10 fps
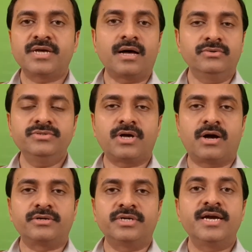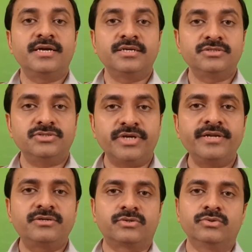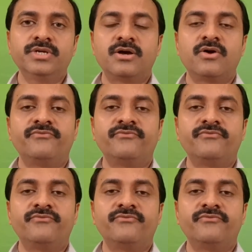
house on Jail Road,